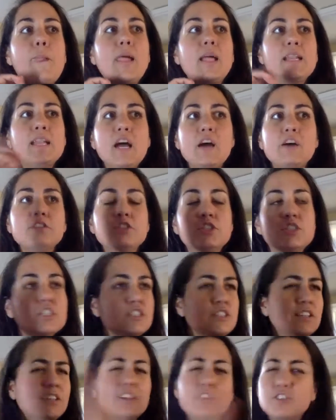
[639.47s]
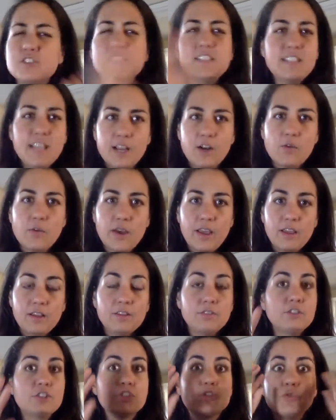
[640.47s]
now just a little segue,
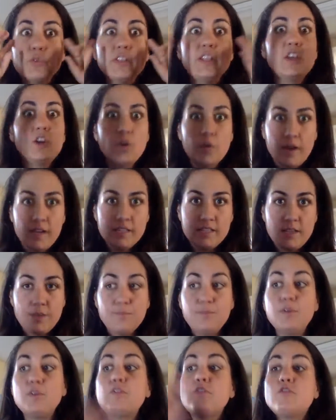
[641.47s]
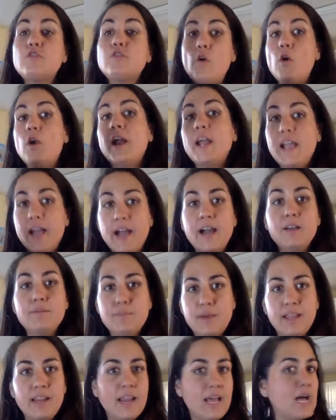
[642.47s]
which is really crazy. Before I
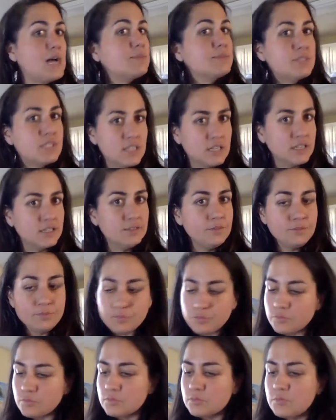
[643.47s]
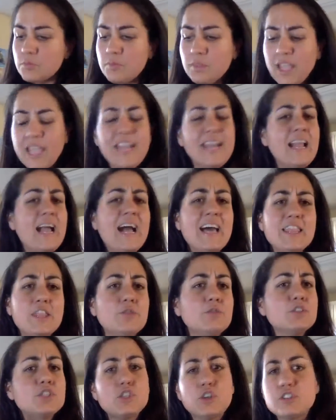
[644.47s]
had my labs done and had
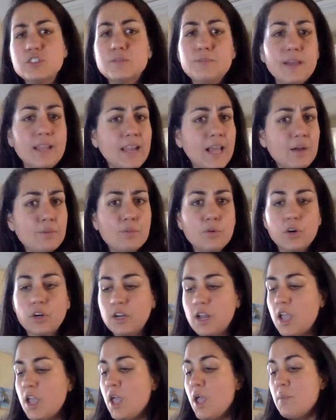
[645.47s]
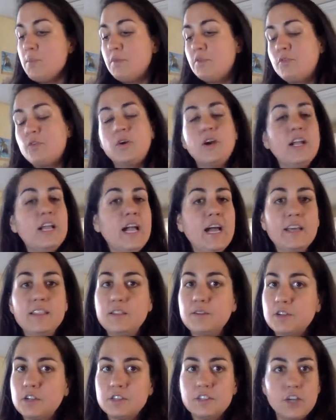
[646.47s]
the results of my lab work, before I had
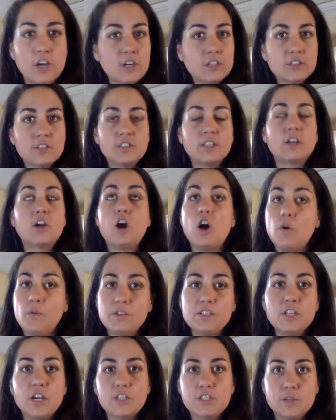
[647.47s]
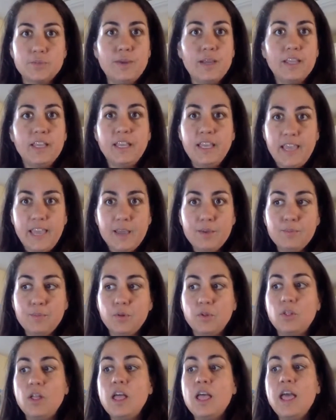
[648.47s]
the call with Dr. Becky
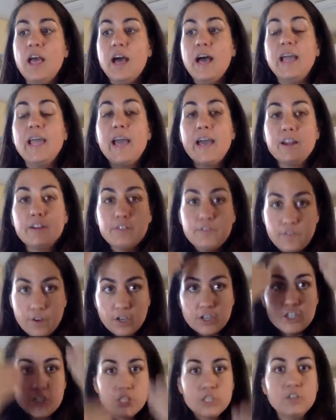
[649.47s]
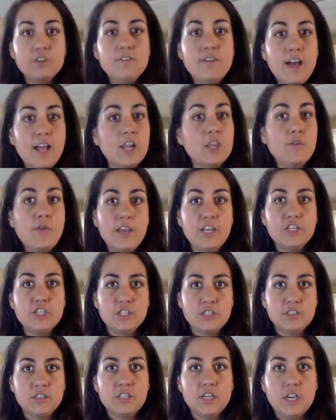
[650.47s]
Campbell, I had a functional
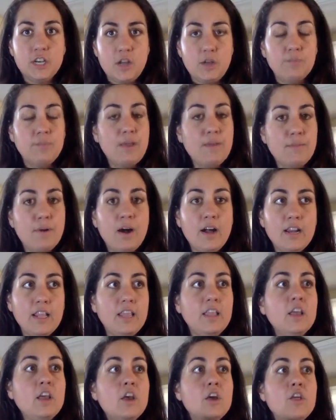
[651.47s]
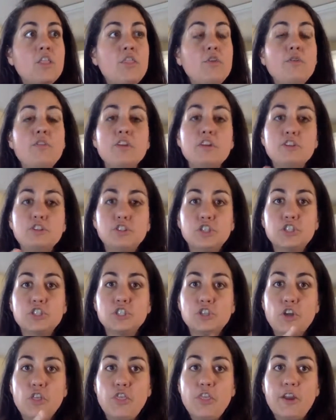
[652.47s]
evaluation done on my body through the
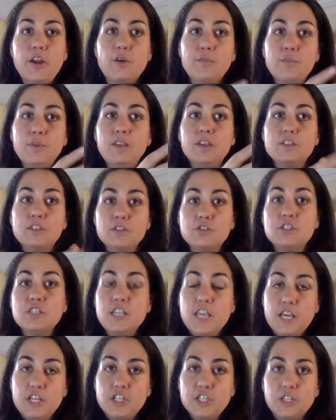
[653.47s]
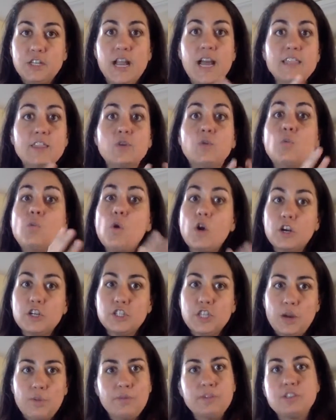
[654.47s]
Nutritional Therapy Association at the
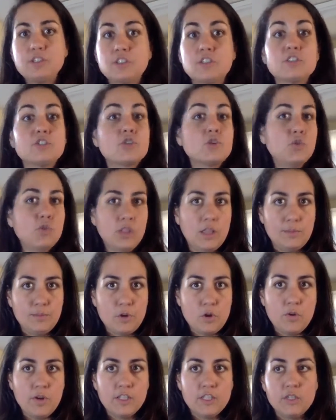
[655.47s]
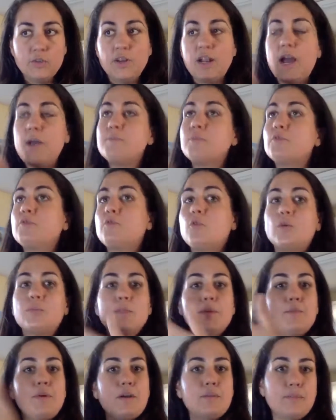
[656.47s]
workshop, which is the school I'm going to. And I performed
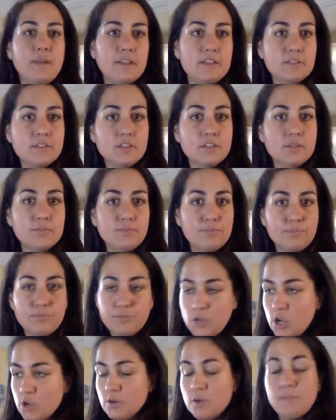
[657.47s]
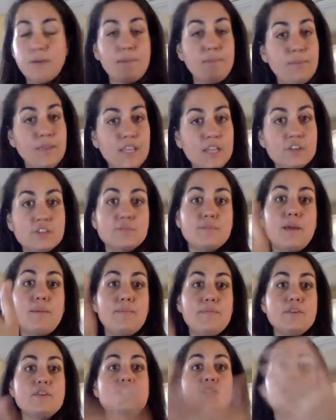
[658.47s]
them on my peers, and my
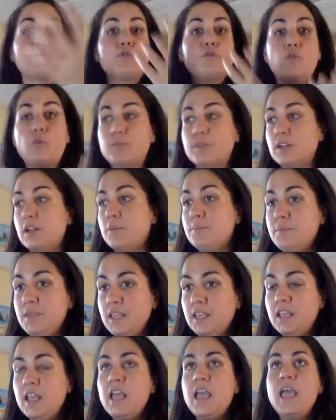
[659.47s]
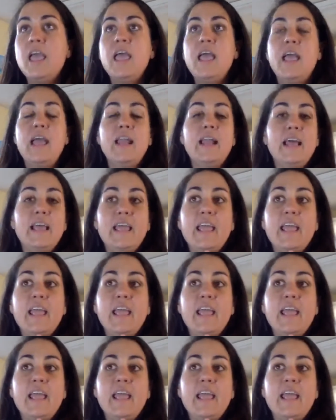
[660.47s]
peers performed it on me. And